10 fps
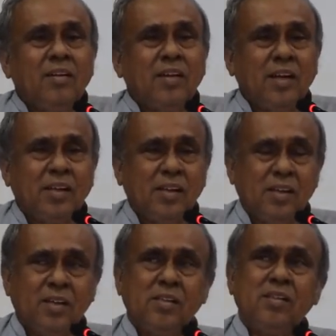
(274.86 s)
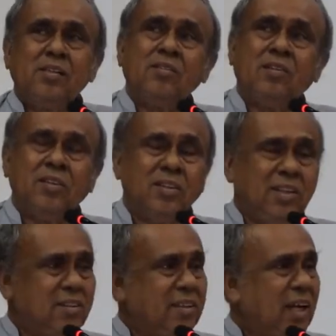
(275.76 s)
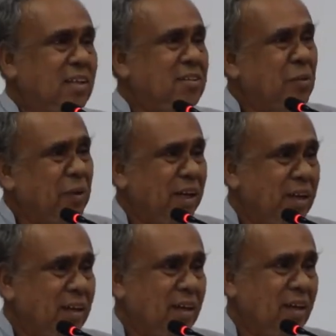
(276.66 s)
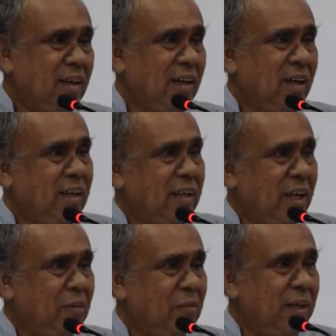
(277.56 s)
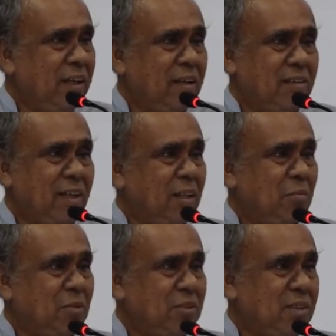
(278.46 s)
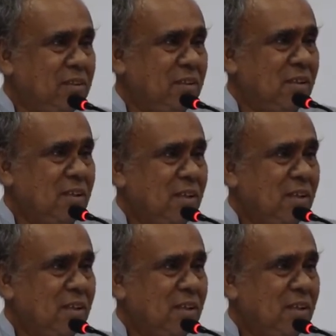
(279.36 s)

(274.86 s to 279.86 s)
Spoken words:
that all these stars rotate and they have various other motions.